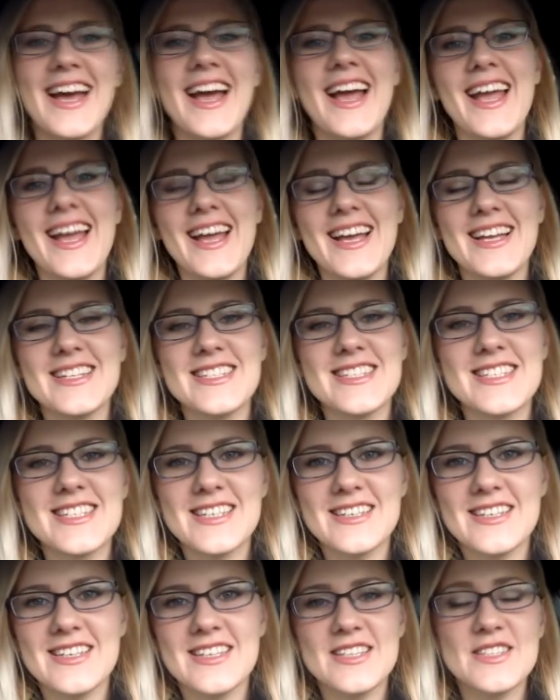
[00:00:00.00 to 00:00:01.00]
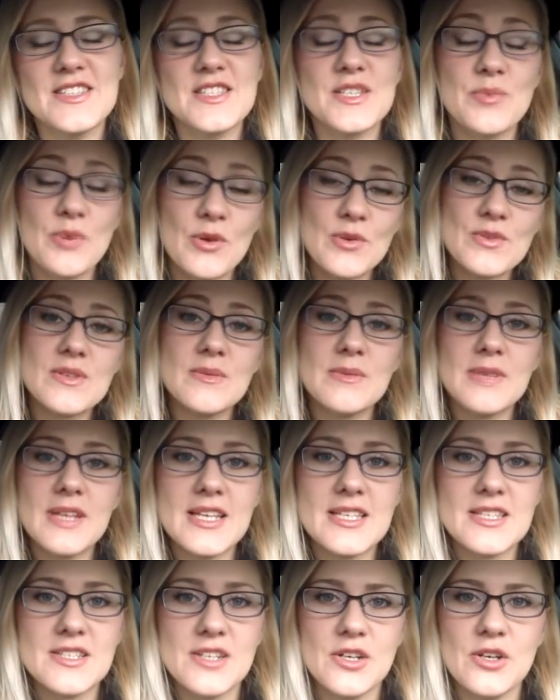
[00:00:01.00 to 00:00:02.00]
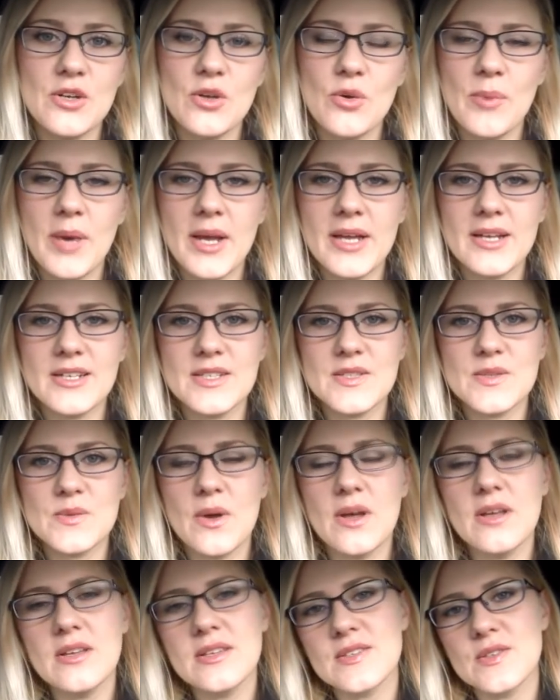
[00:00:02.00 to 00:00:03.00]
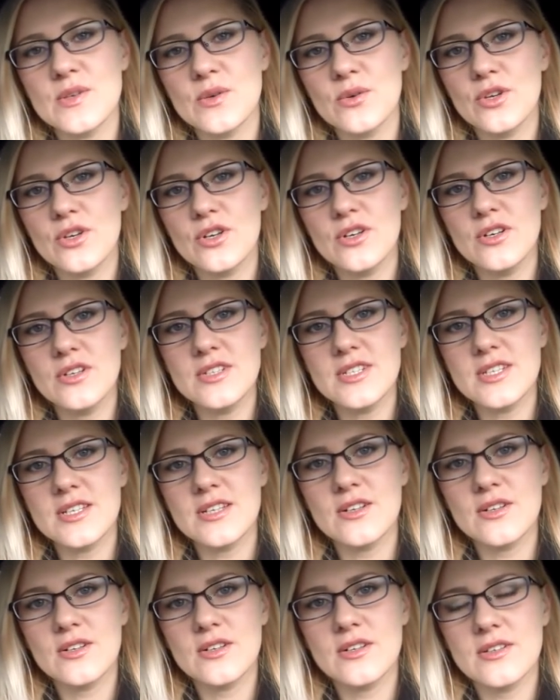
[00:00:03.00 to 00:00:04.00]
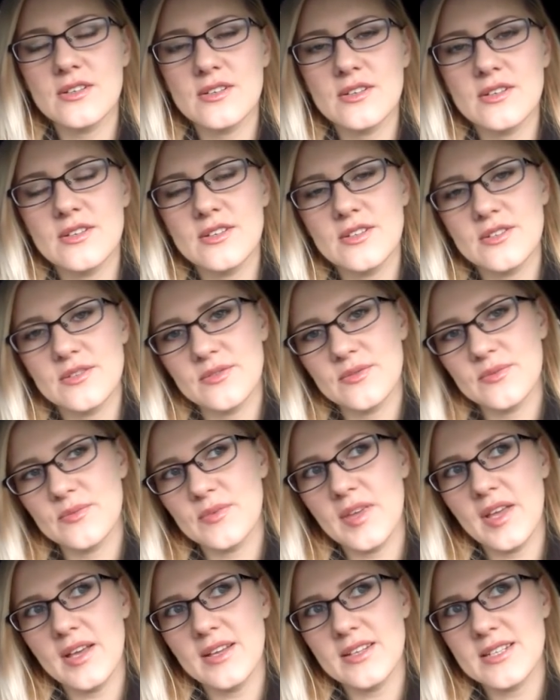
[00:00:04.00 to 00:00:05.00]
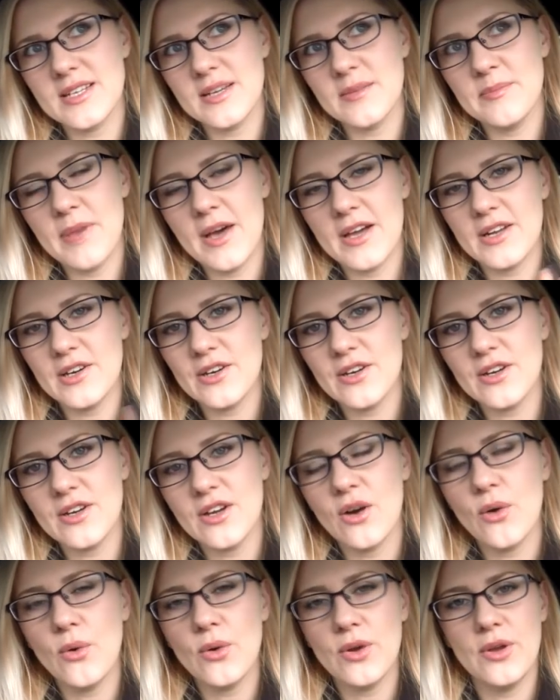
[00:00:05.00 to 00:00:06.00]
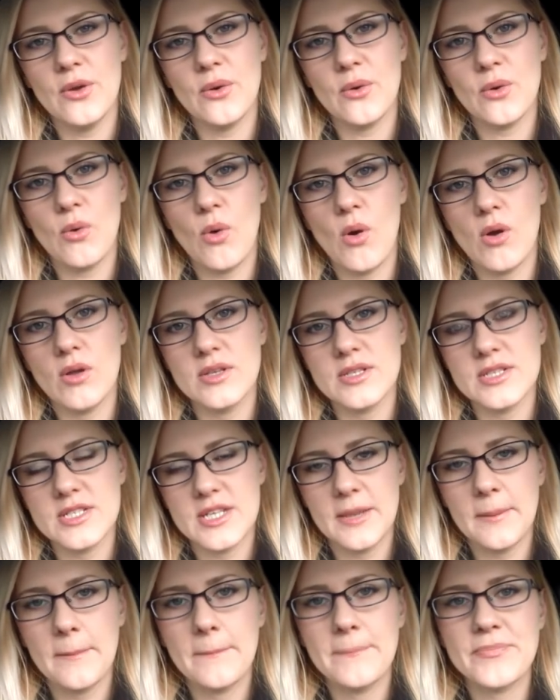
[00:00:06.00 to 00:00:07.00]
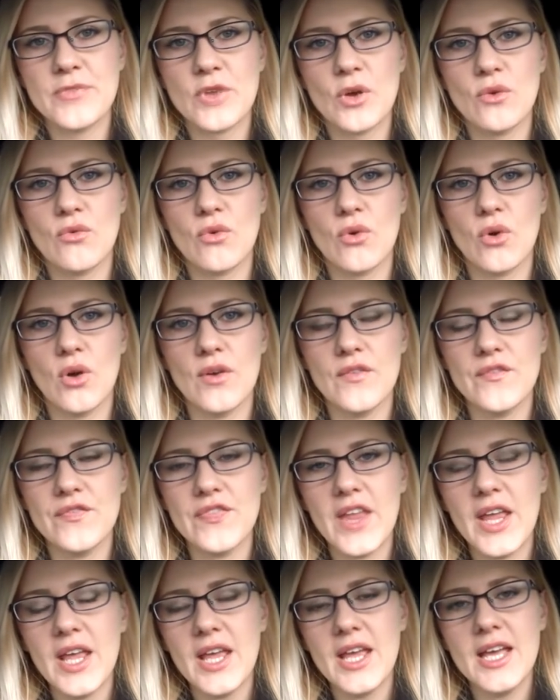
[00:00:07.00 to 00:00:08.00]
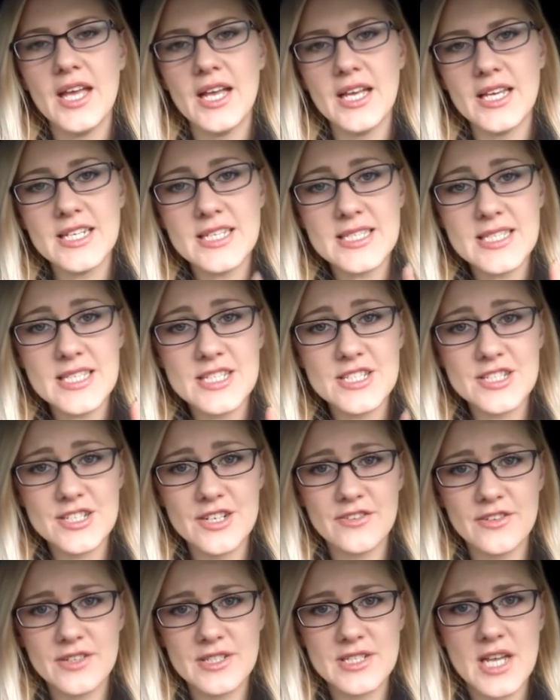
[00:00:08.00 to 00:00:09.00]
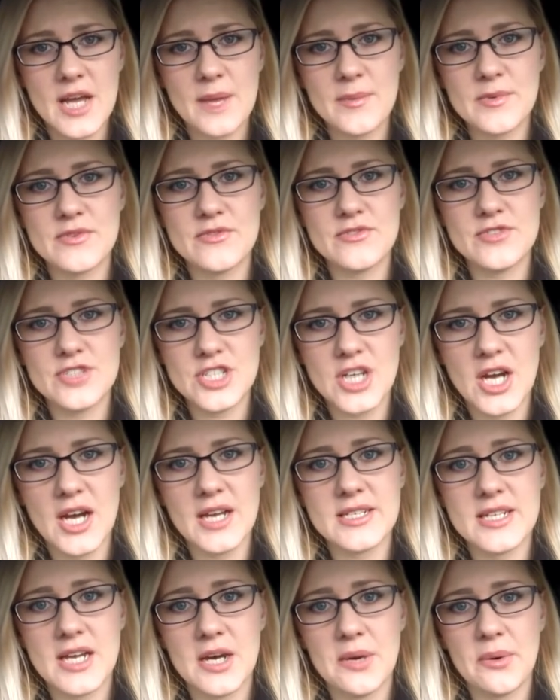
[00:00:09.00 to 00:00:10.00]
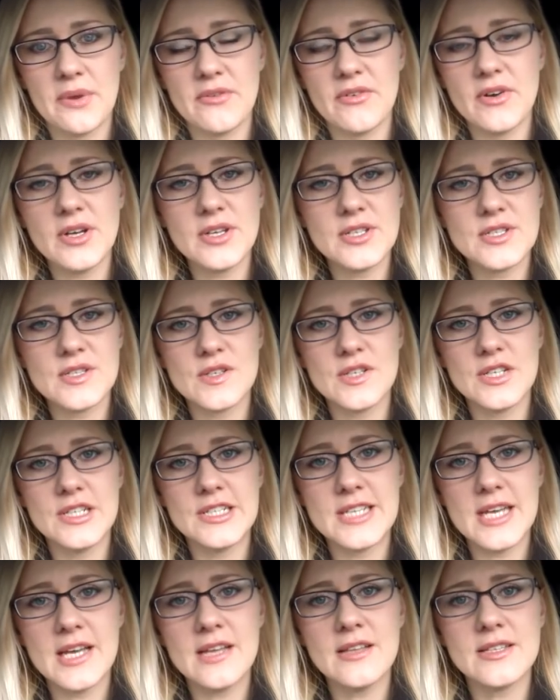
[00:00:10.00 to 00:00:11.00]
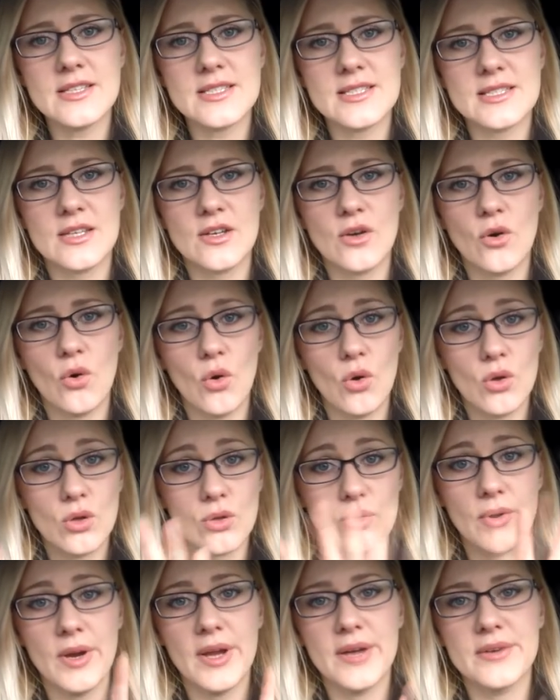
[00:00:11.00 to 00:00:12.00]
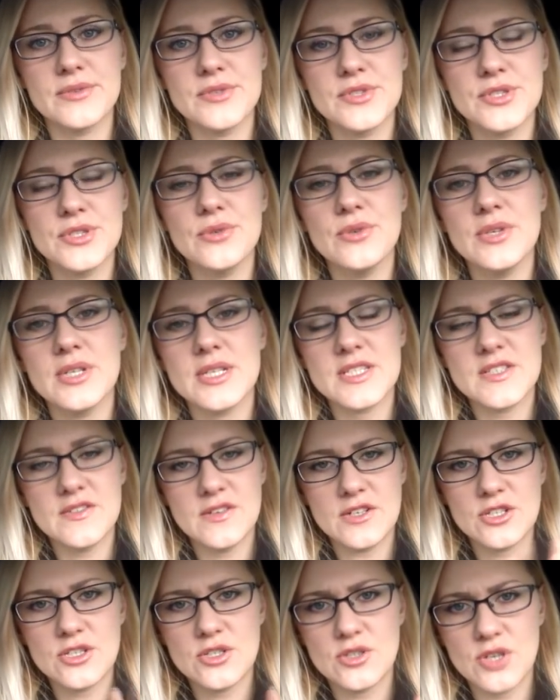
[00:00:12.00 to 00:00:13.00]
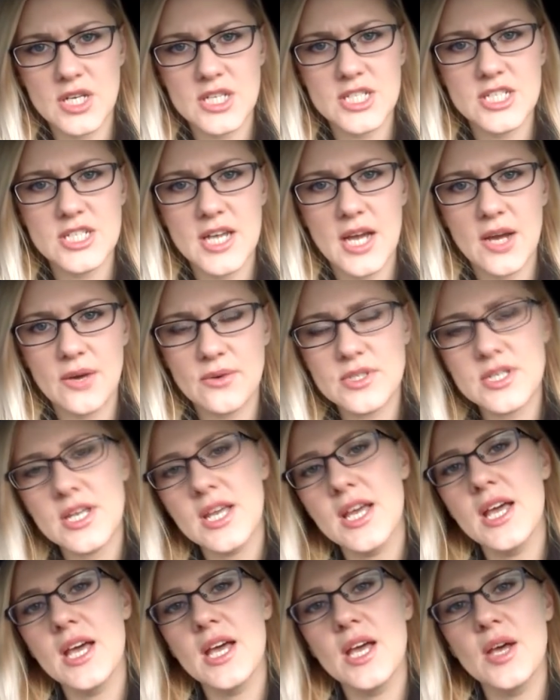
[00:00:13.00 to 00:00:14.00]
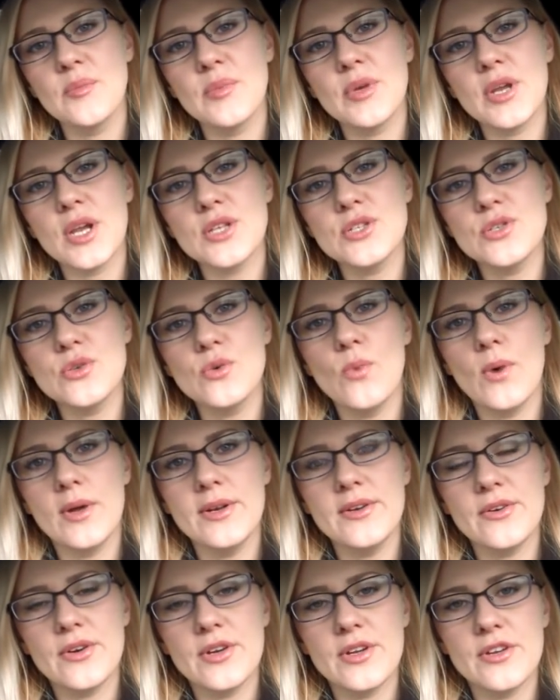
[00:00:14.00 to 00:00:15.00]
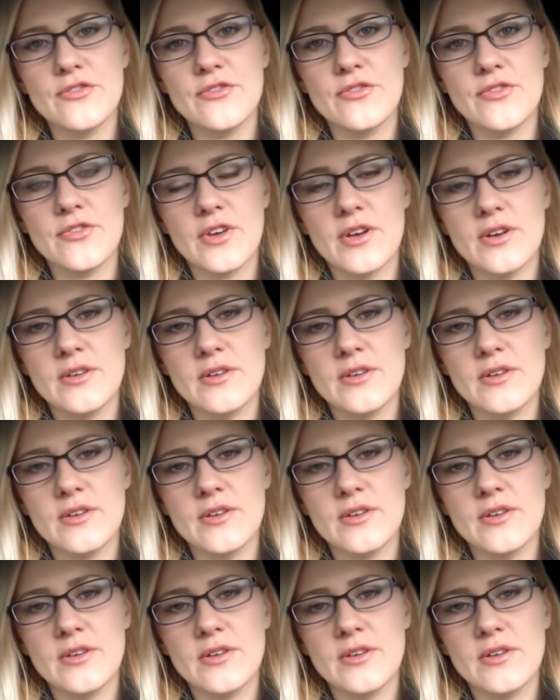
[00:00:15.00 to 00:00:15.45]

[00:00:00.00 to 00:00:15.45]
And it's supposedly a stereo mic as well, so it could get a better audio quality overall. It is a different type of shot, however. As you can tell, it's like all around you and it's very stretched out. But I do wonder if